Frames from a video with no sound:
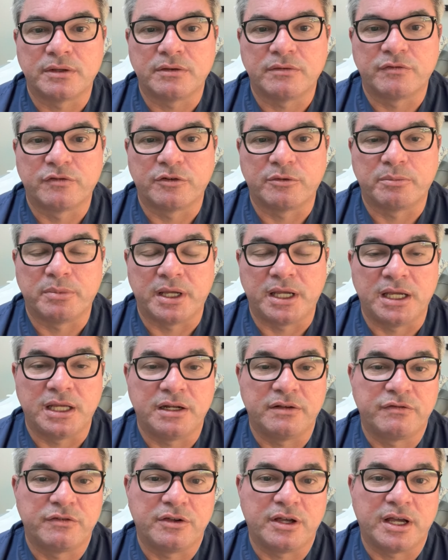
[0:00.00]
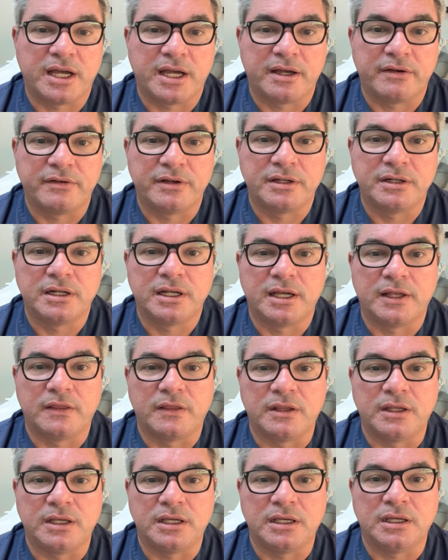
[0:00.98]
for pain if you have it,
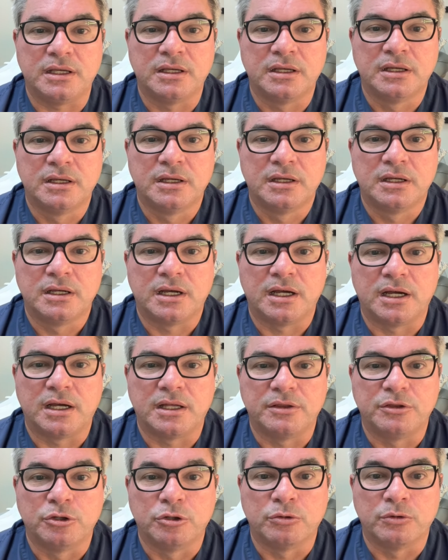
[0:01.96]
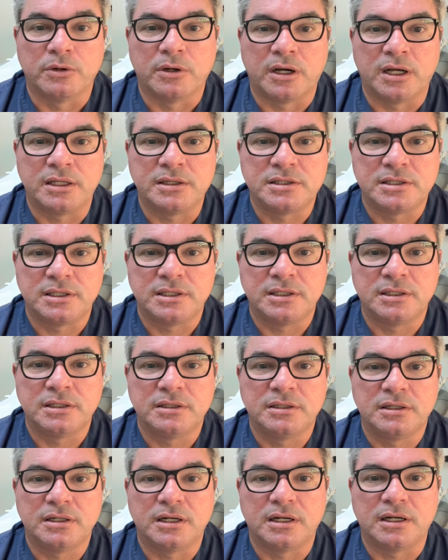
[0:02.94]
and the Neurontin